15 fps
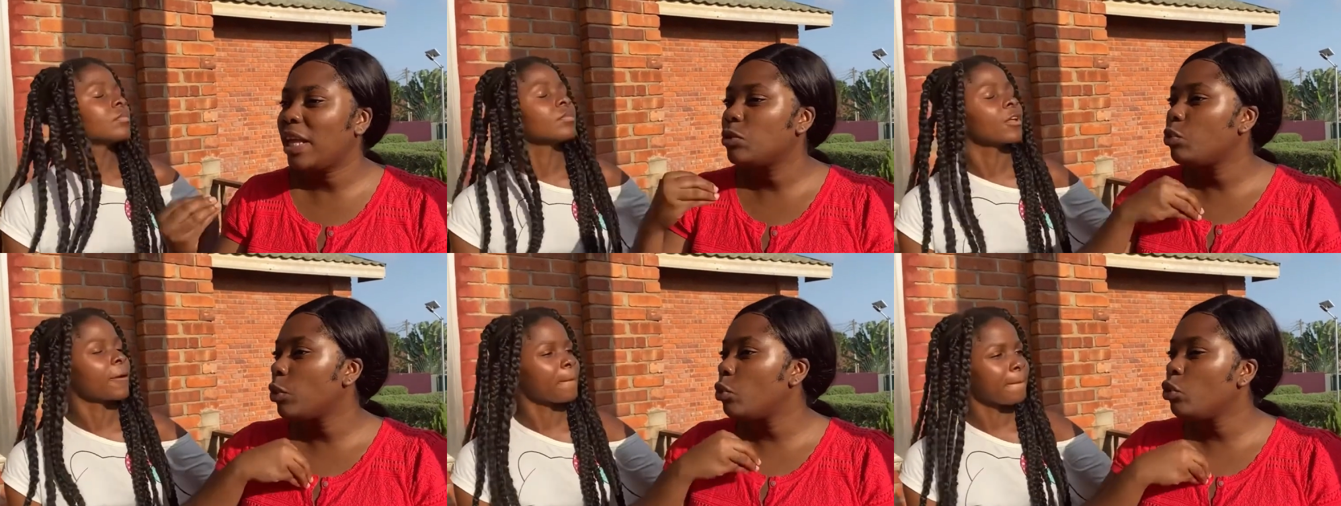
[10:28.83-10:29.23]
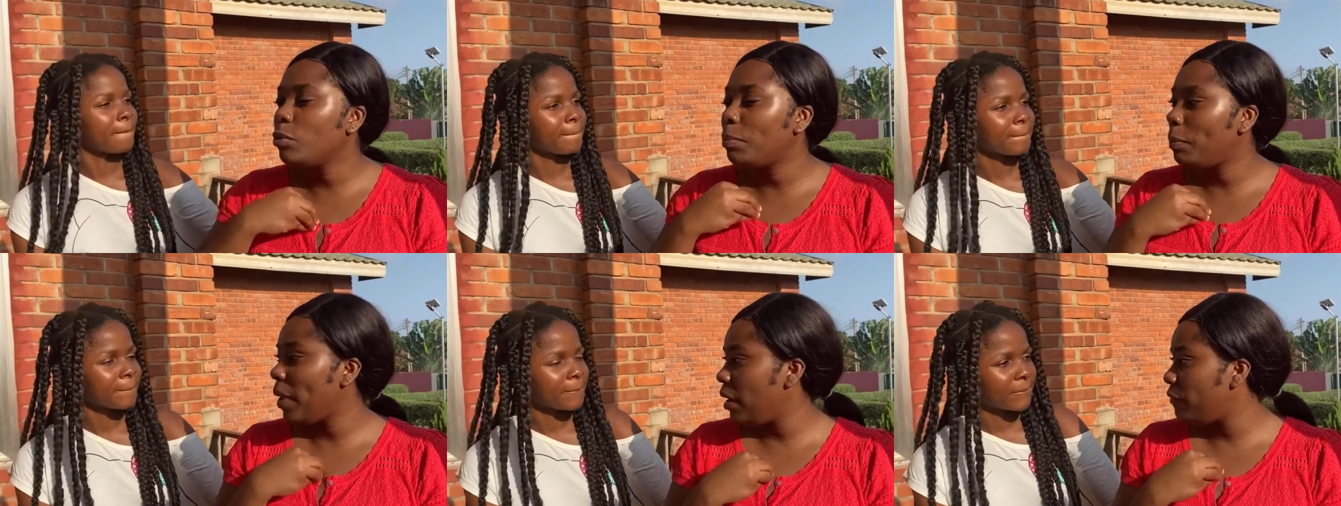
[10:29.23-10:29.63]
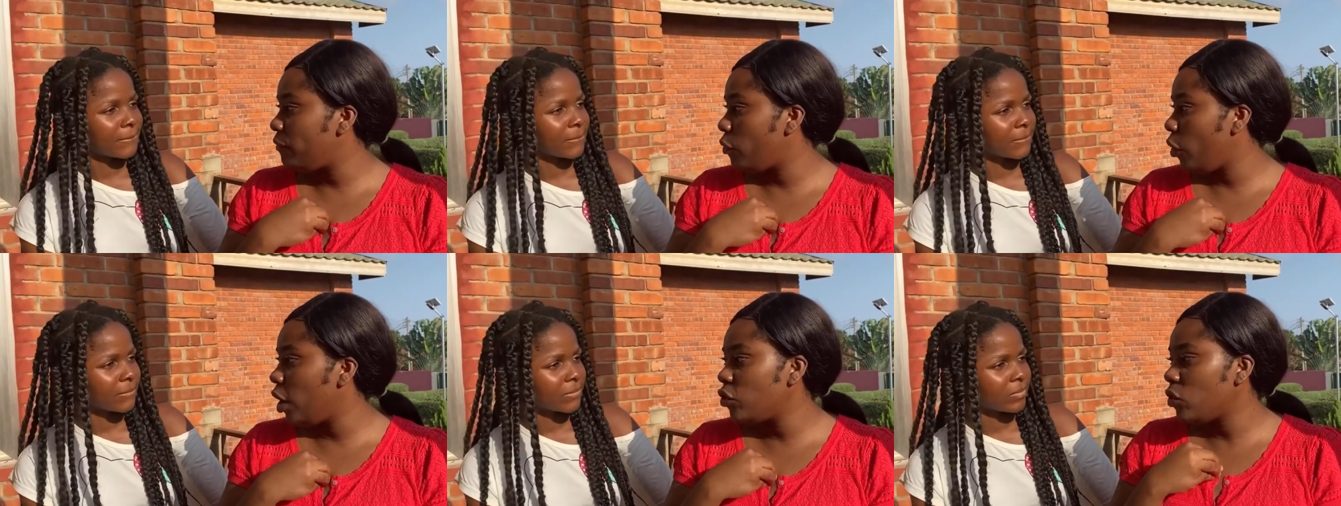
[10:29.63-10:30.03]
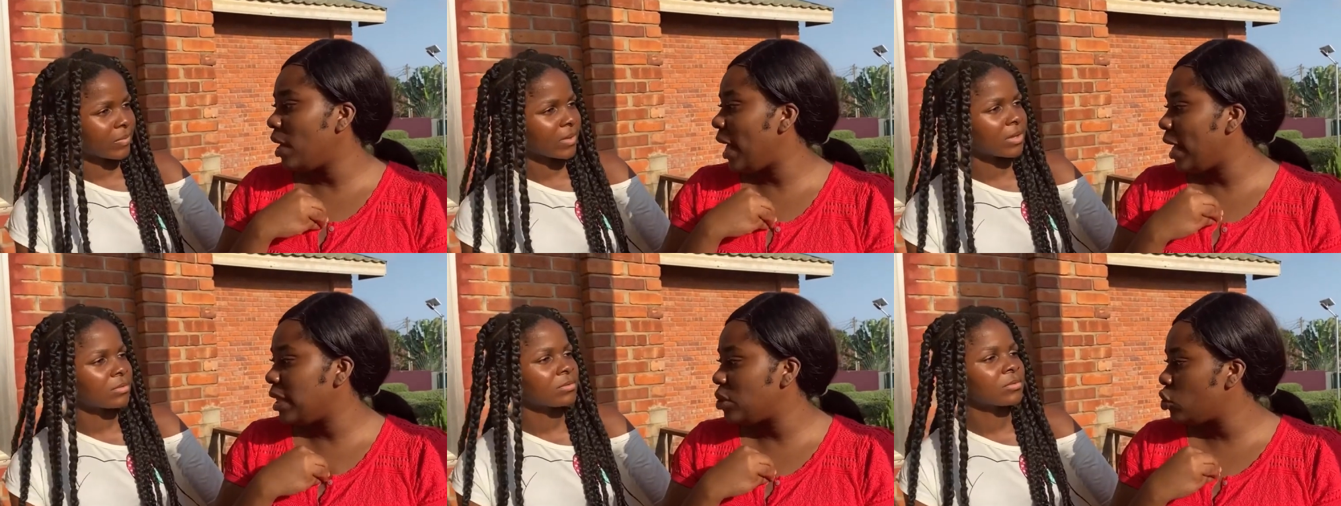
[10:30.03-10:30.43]
Speaker 1: we would pay for it it's not like
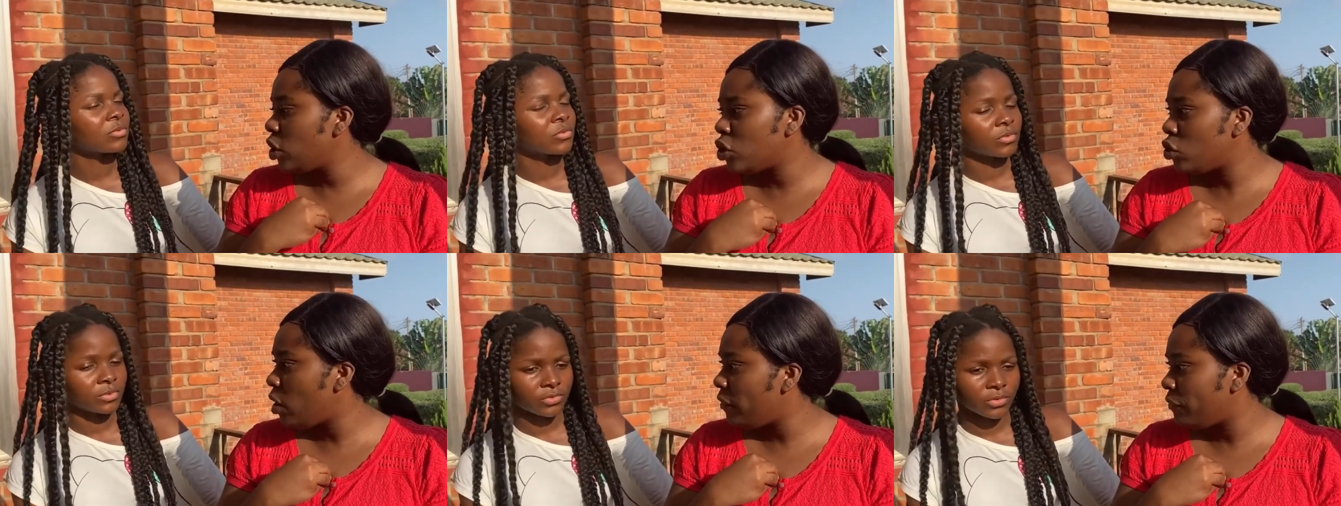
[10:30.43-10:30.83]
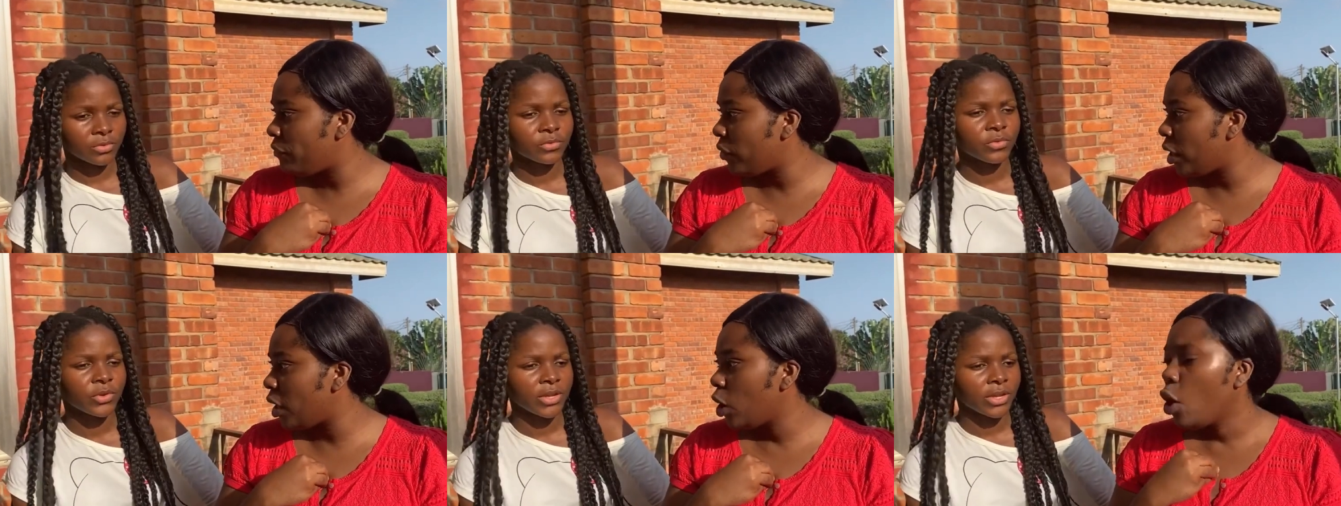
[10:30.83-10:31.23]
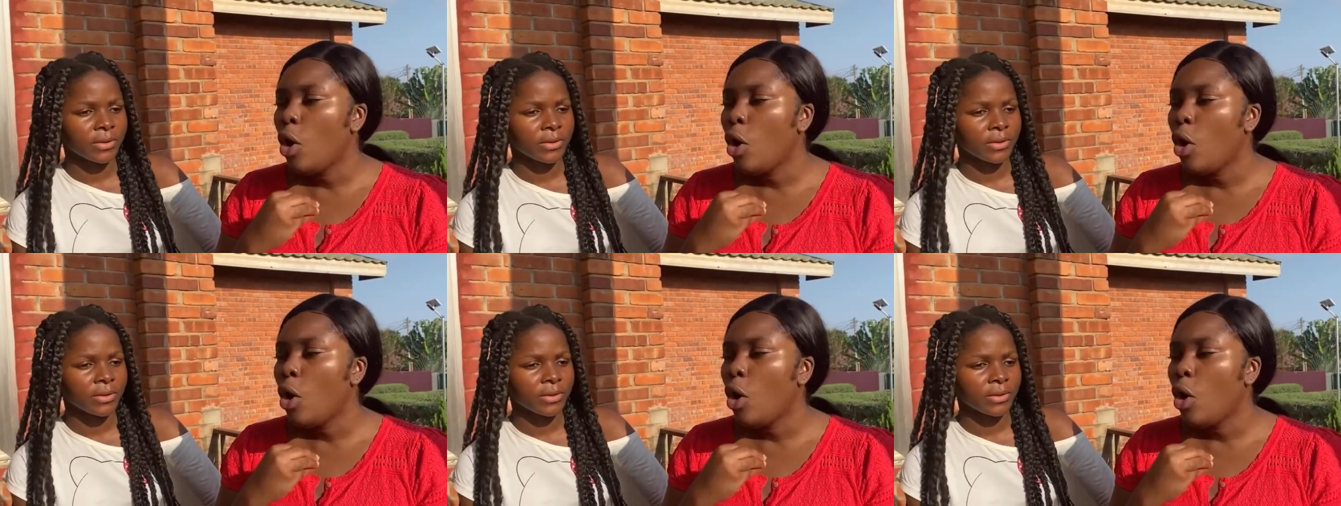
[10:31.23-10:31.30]
it's, not free